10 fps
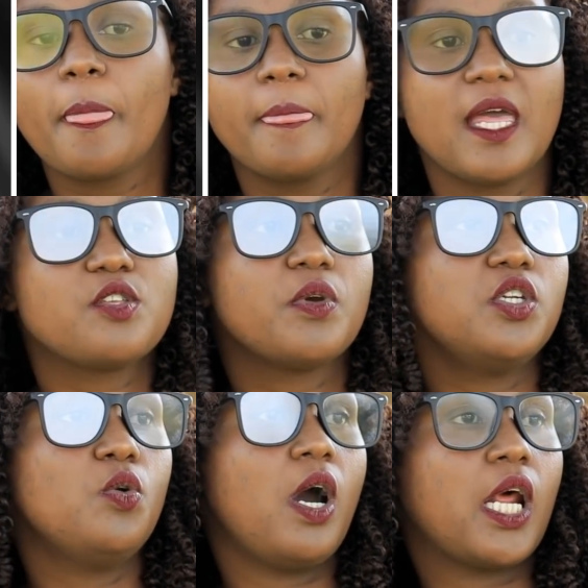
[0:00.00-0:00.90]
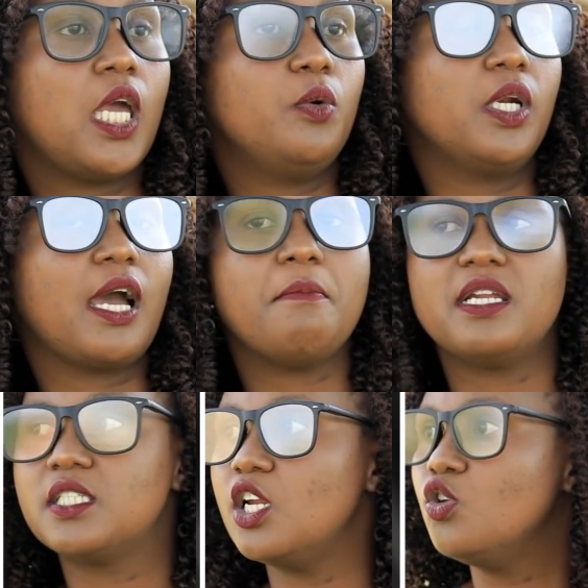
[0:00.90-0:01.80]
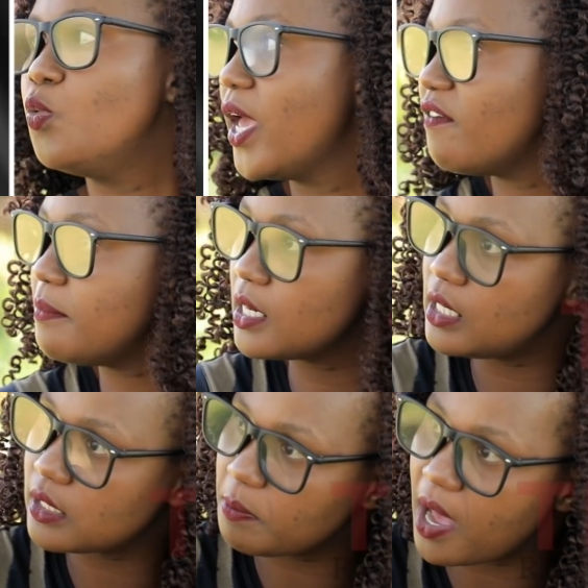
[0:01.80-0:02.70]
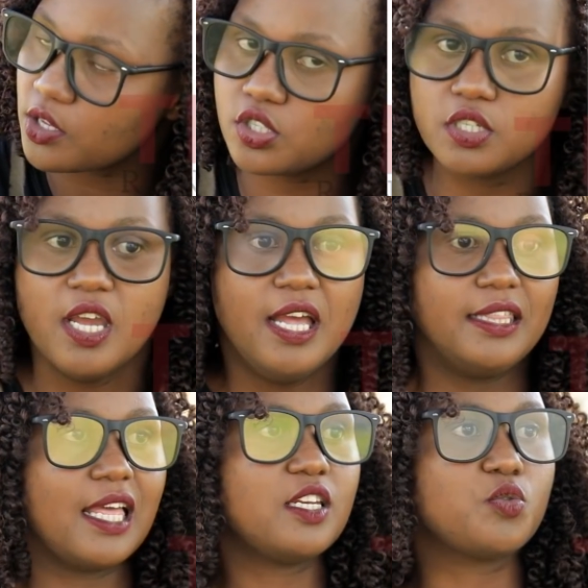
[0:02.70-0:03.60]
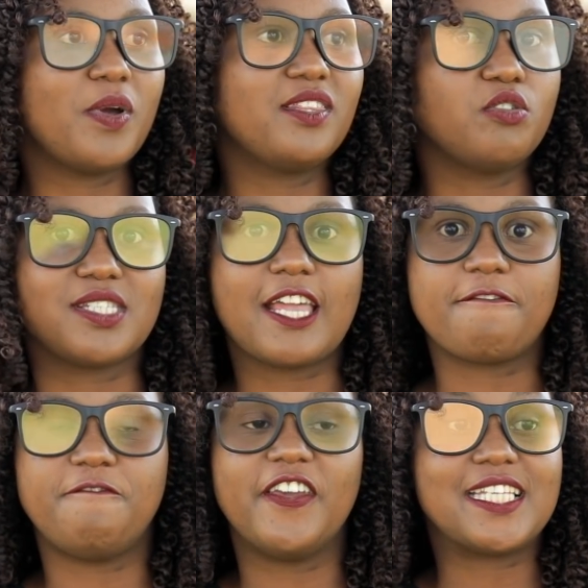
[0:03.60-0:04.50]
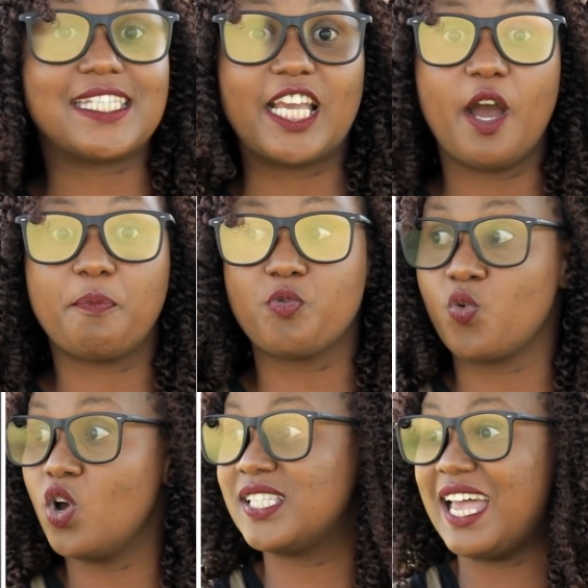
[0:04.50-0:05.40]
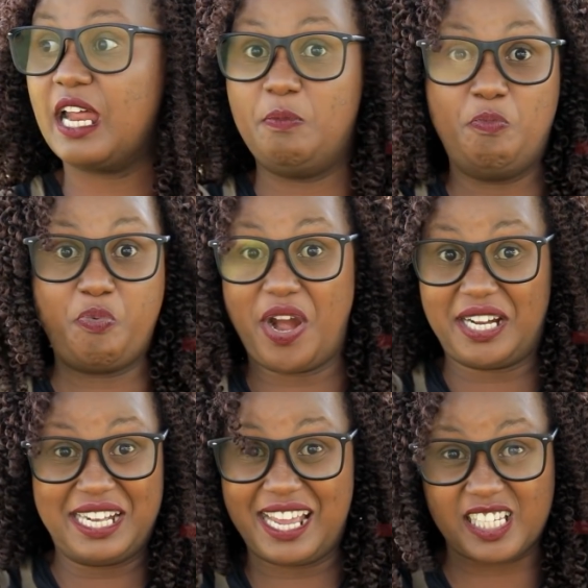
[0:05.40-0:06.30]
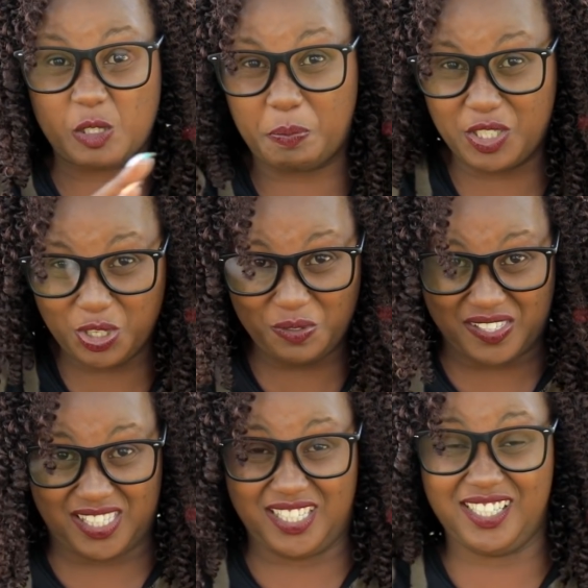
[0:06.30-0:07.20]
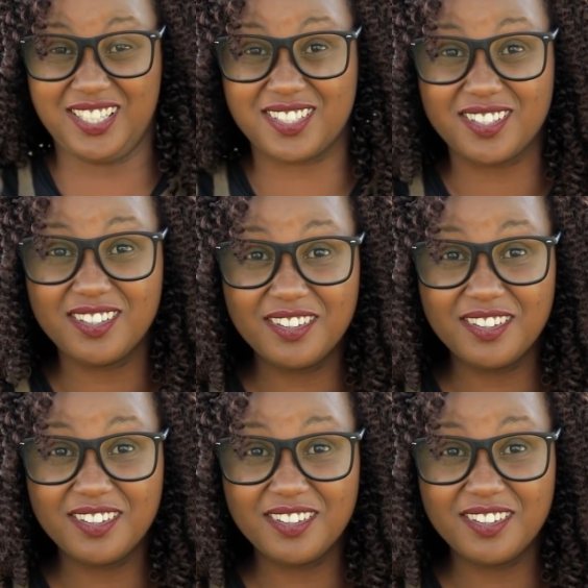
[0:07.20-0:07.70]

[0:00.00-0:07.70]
That's when URA will come and tell you, we have made this much. That is when they'll start fixing up roads at breakneck speed. You've seen it.